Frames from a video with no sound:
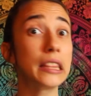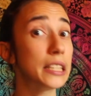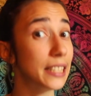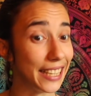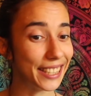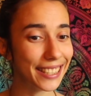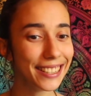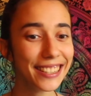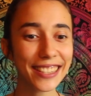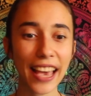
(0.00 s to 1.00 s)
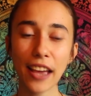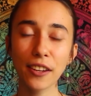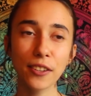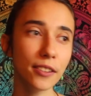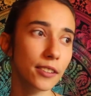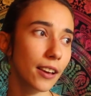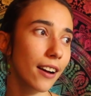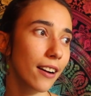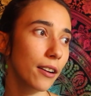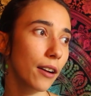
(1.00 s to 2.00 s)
the seasons and uh,